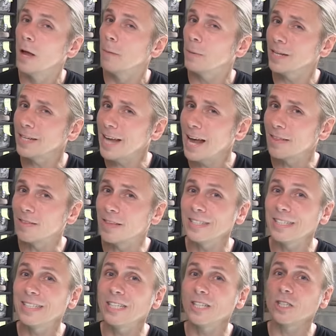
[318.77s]
but again, this
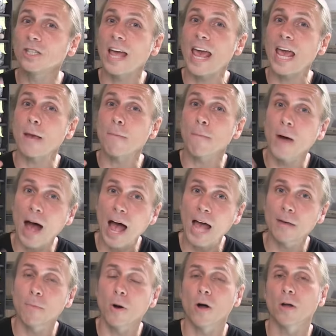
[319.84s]
is just a
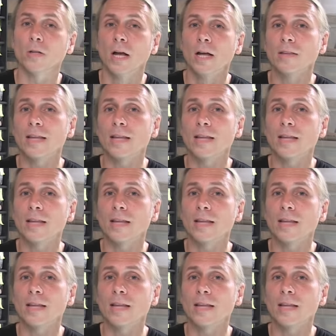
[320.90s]
piebald